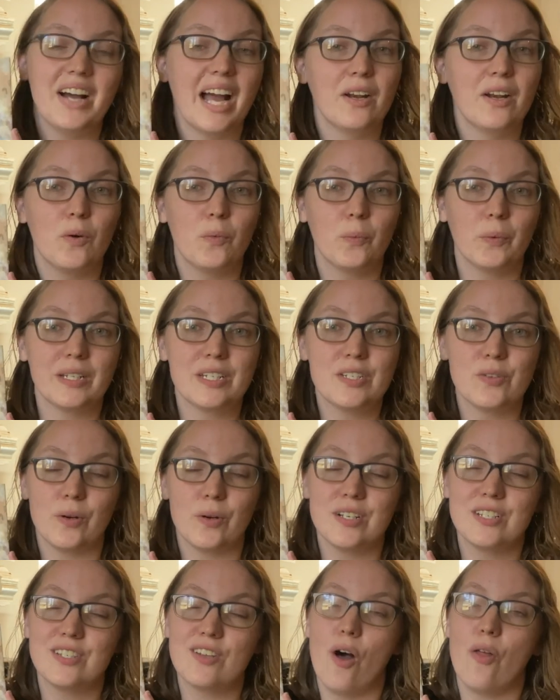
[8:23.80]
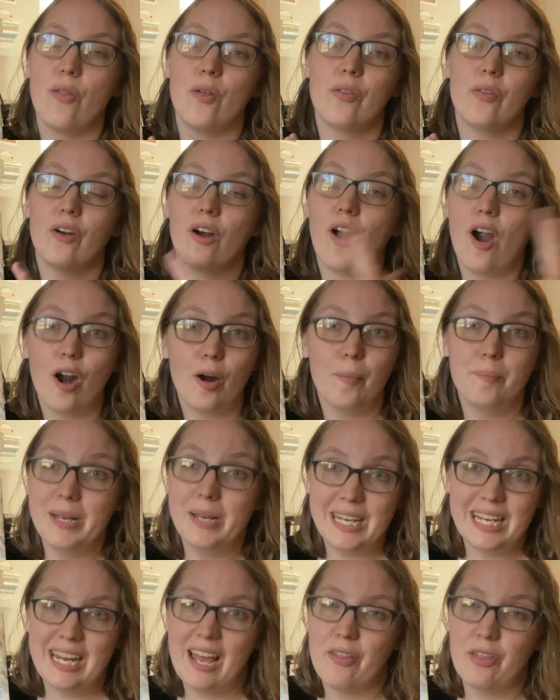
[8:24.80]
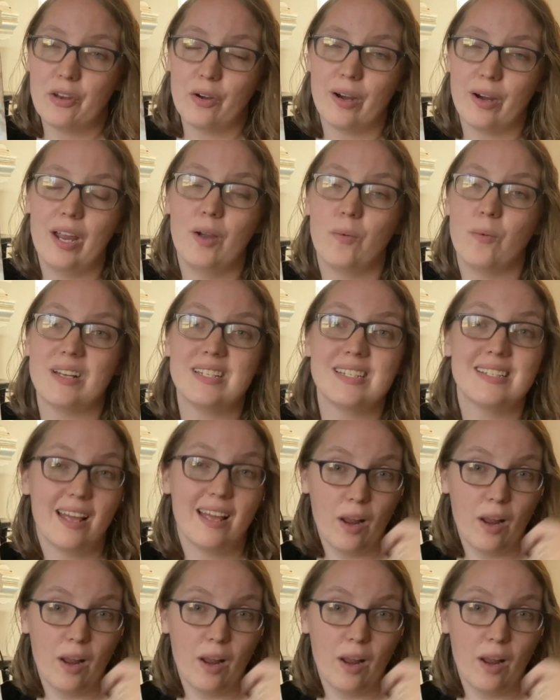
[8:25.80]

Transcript: final resource, although there are many other great ones,